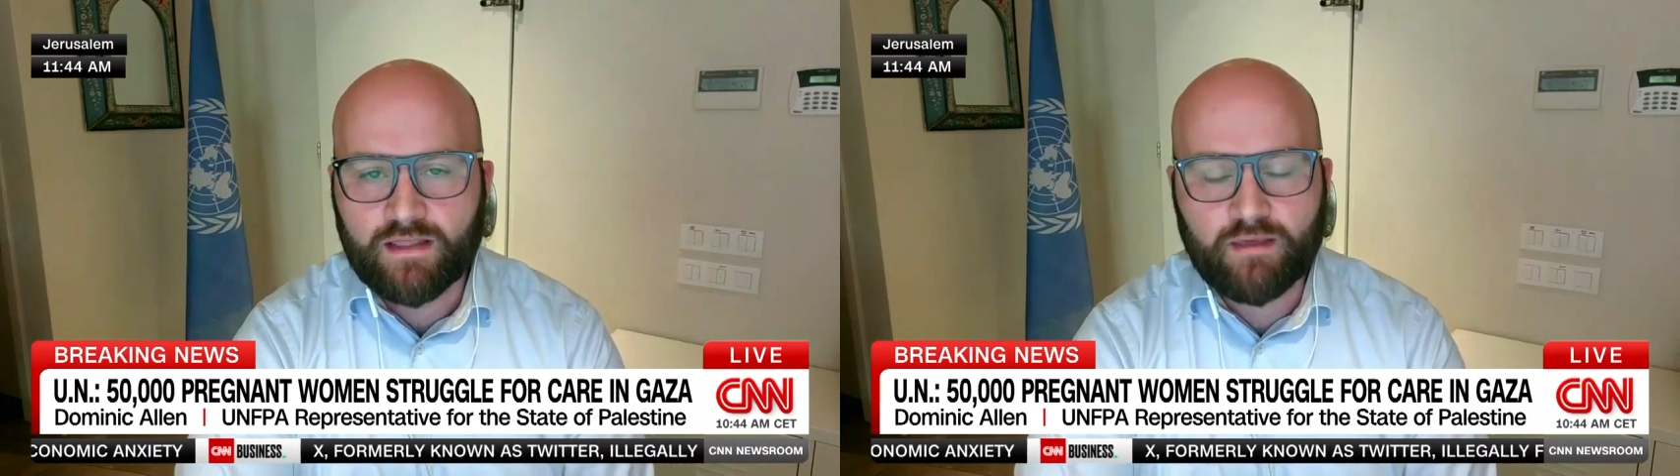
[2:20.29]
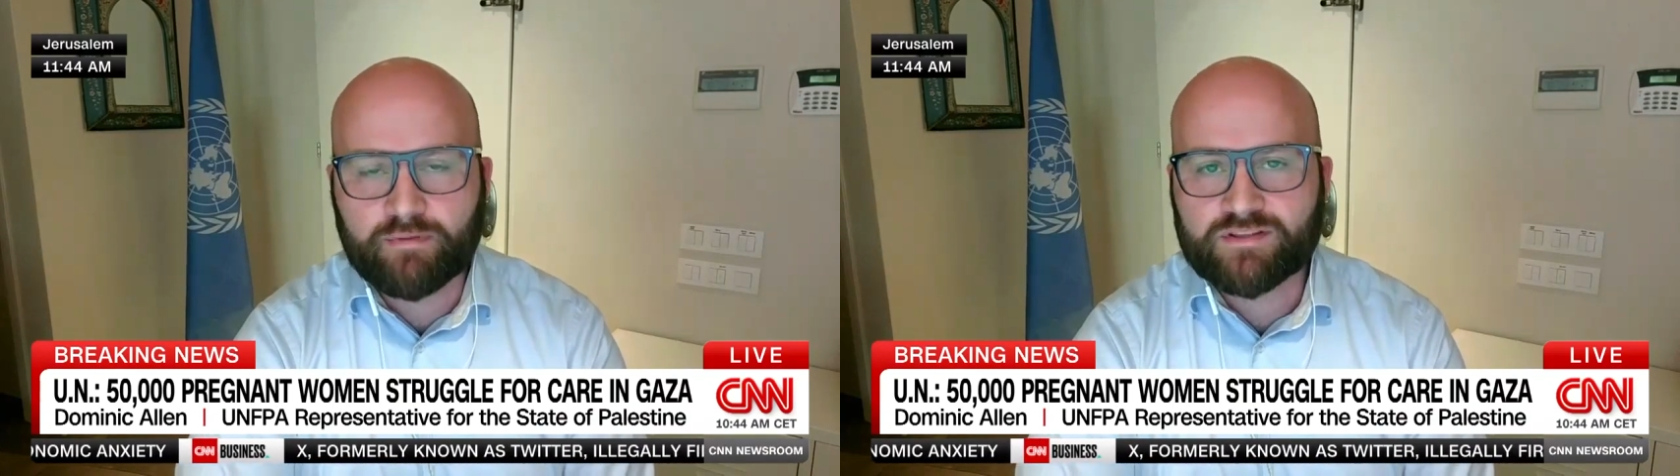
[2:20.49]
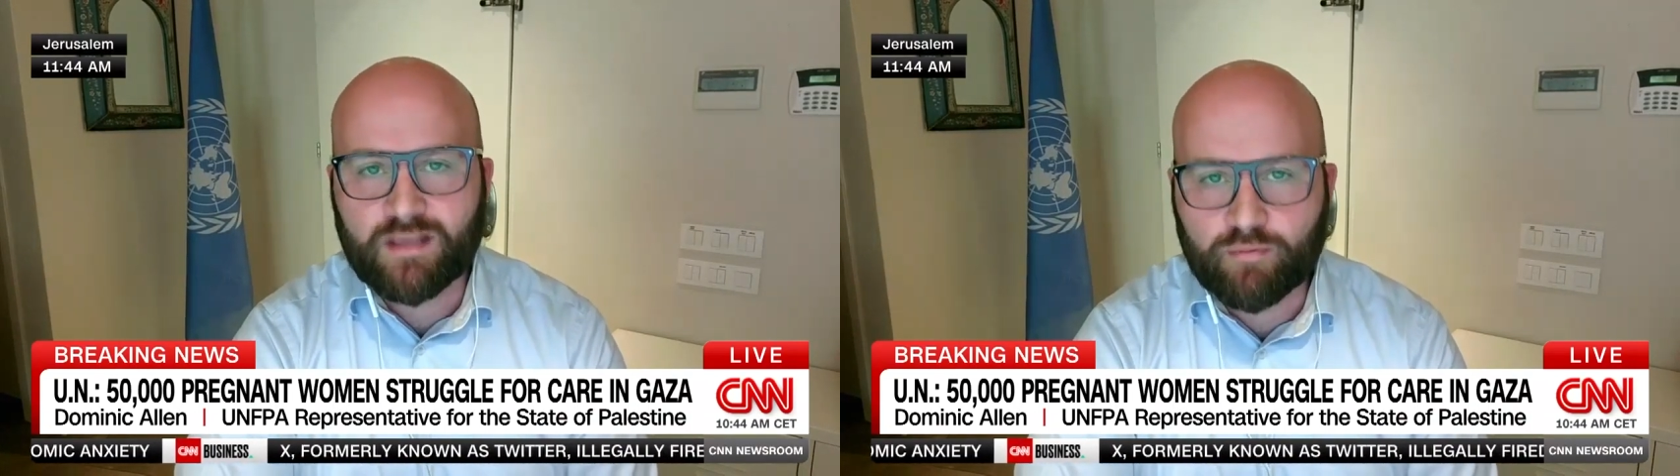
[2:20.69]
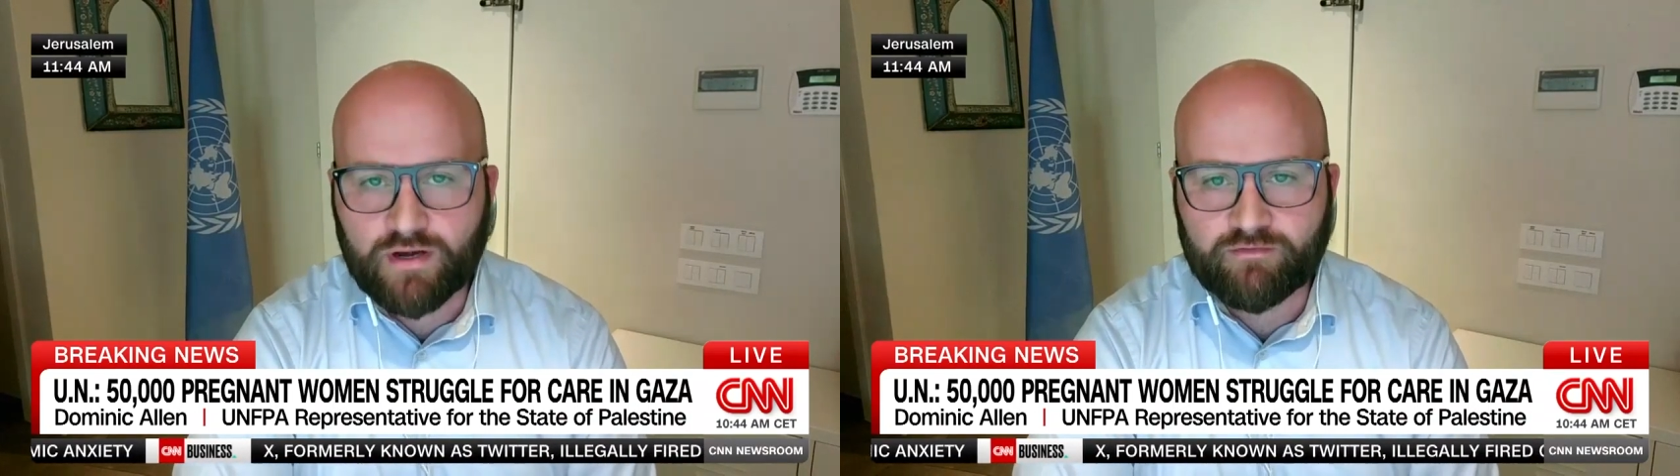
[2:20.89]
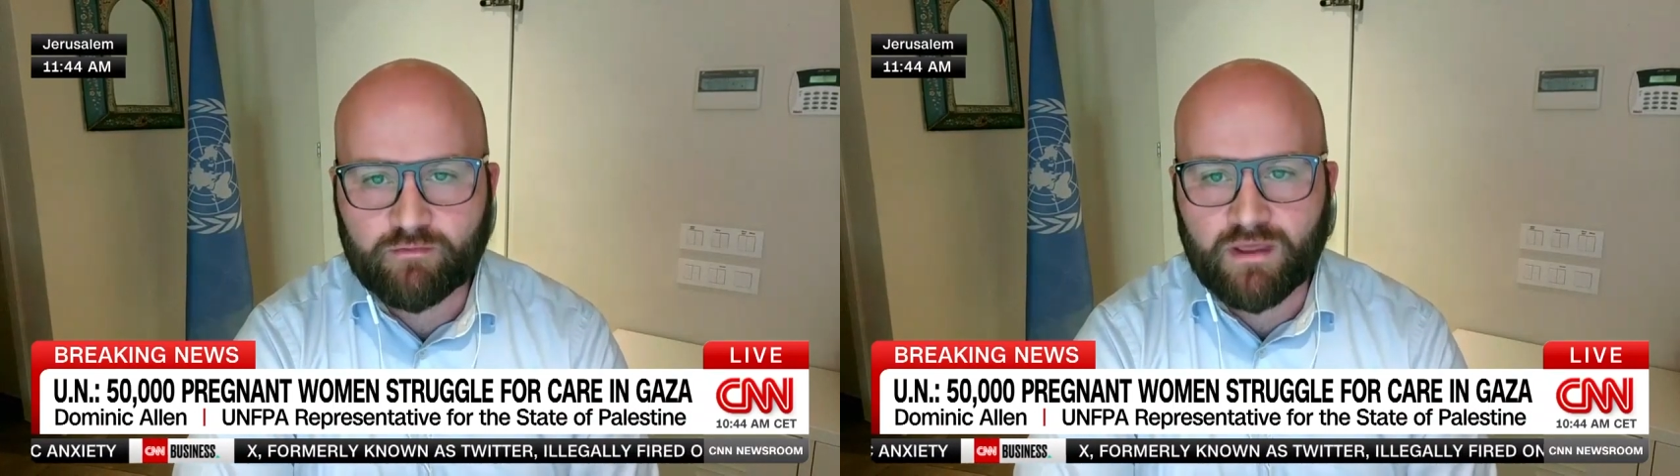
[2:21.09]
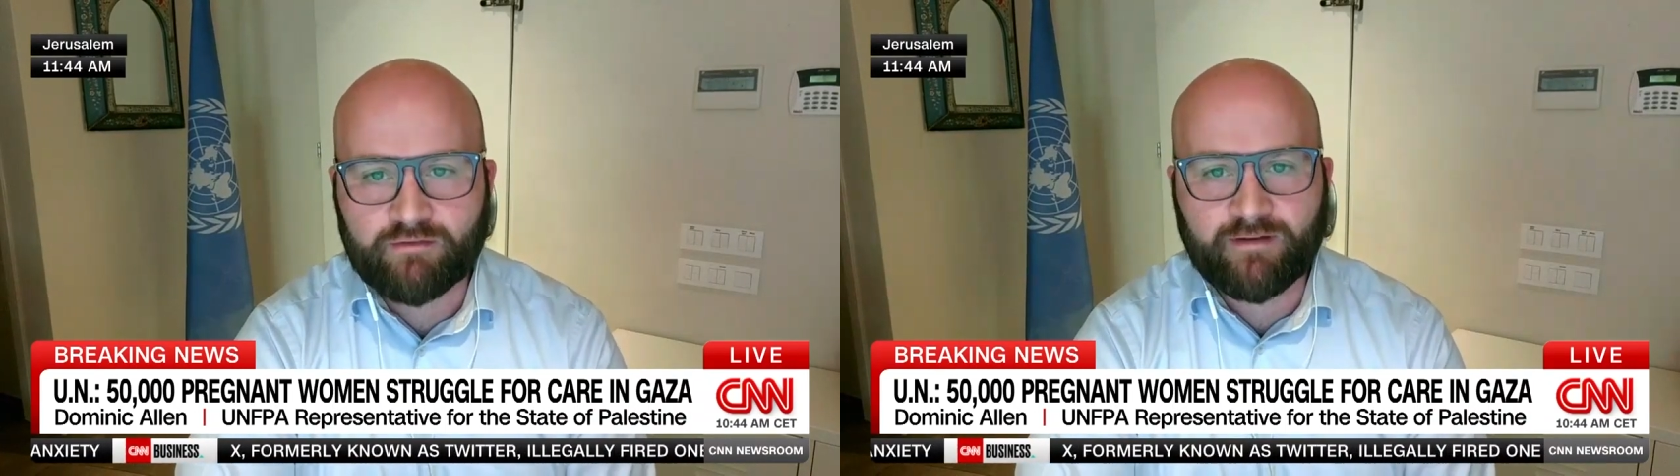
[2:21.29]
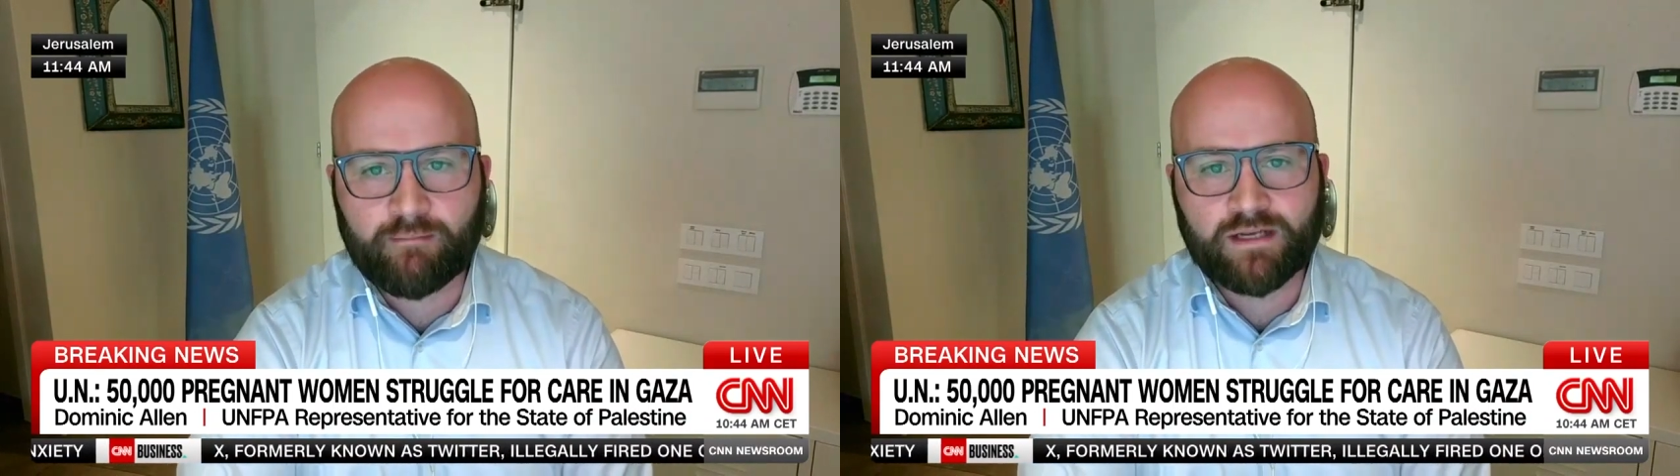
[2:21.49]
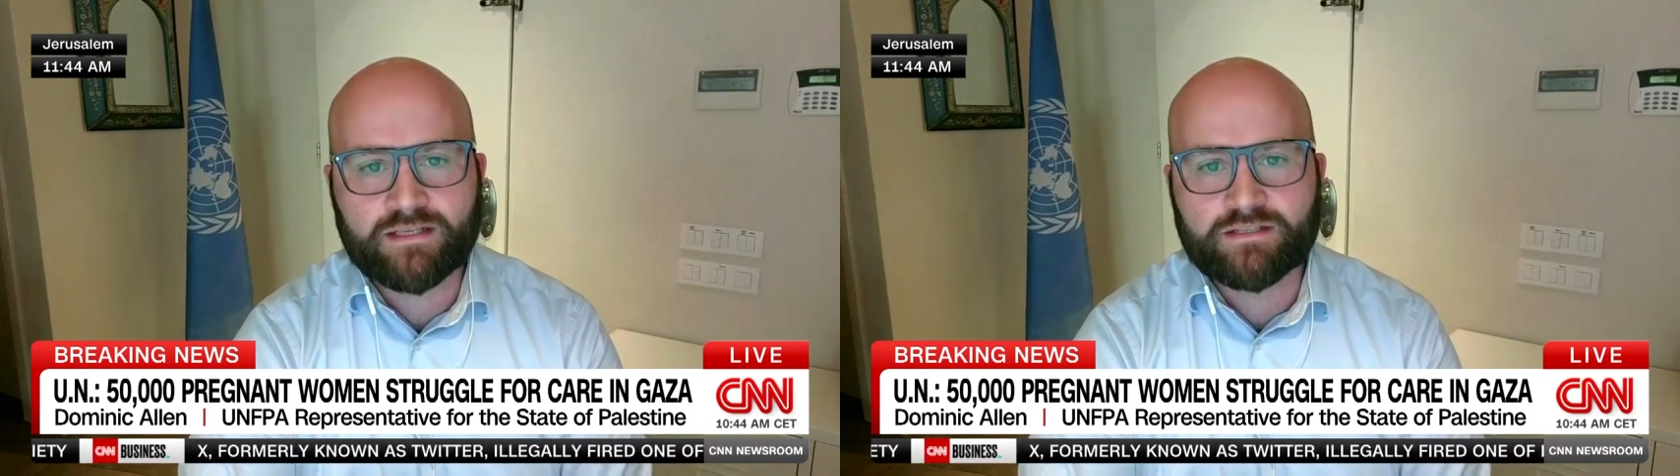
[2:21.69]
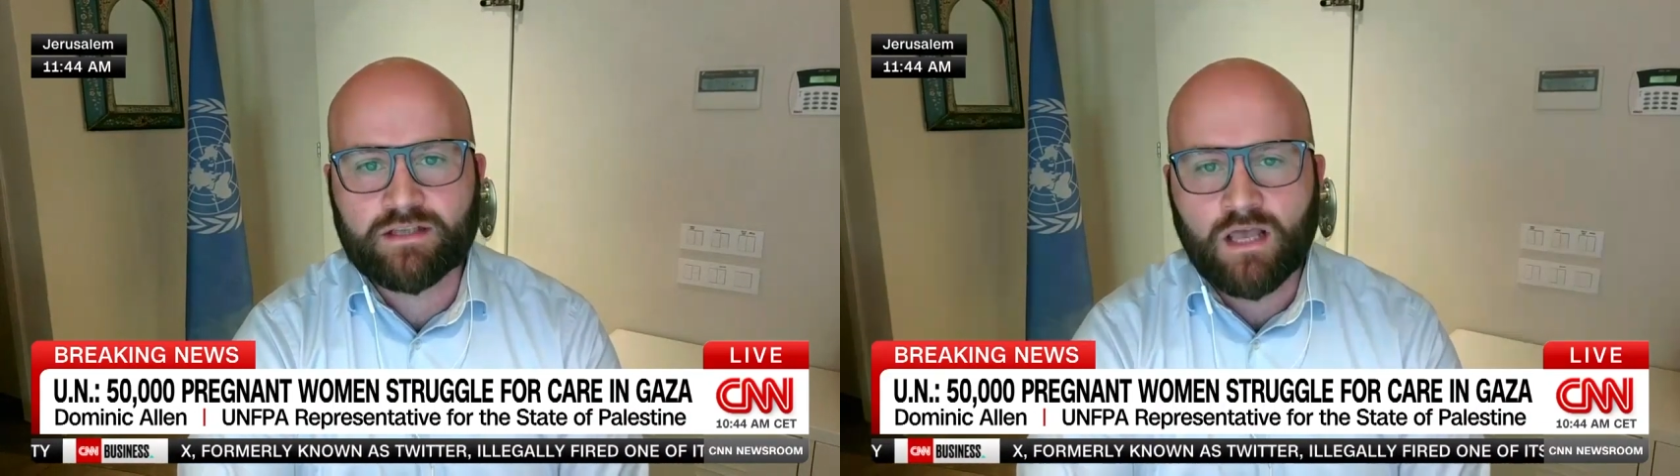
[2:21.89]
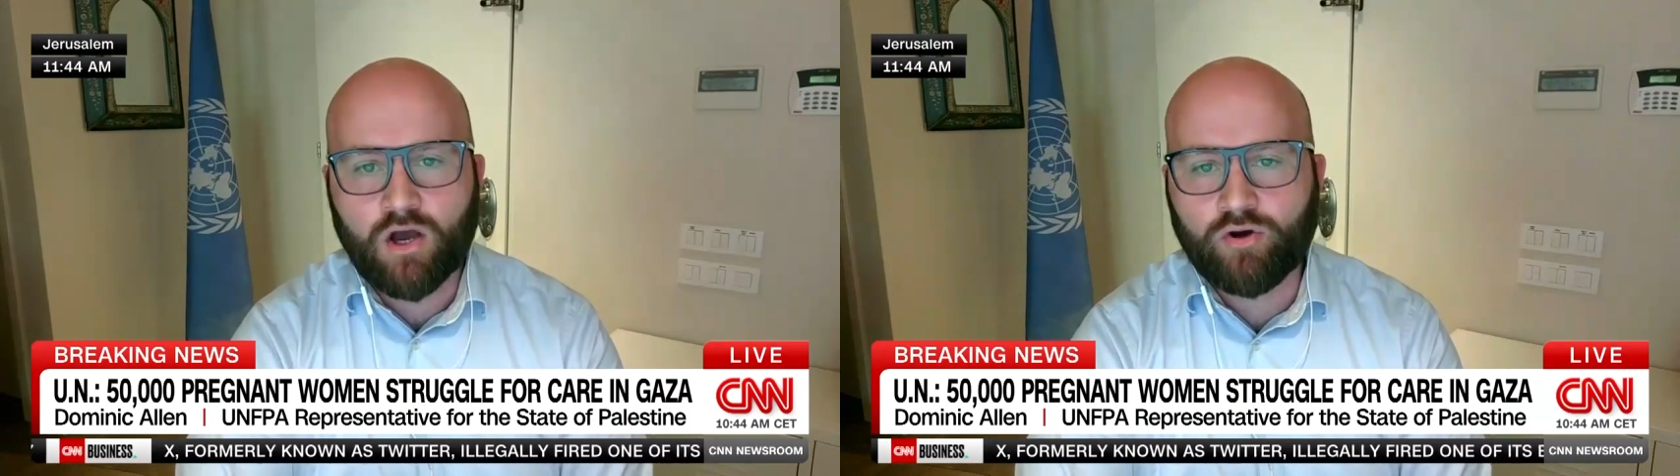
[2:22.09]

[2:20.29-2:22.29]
they've been separated from their families,